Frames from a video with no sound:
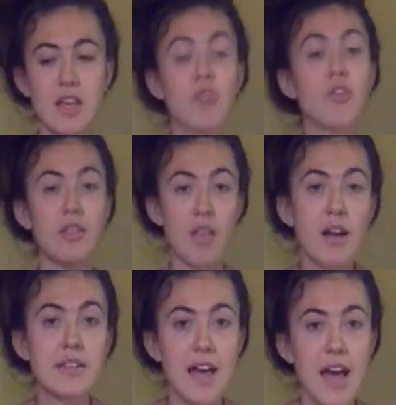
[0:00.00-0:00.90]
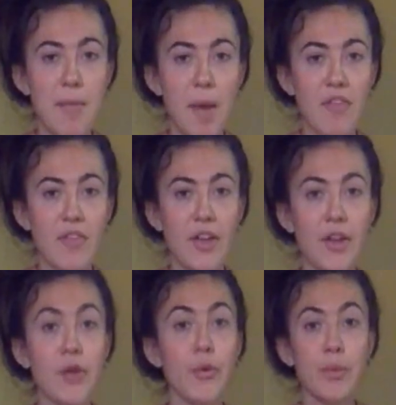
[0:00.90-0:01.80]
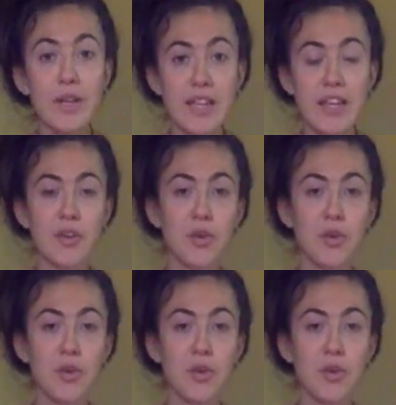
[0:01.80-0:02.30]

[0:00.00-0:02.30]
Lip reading: for a long time I felt really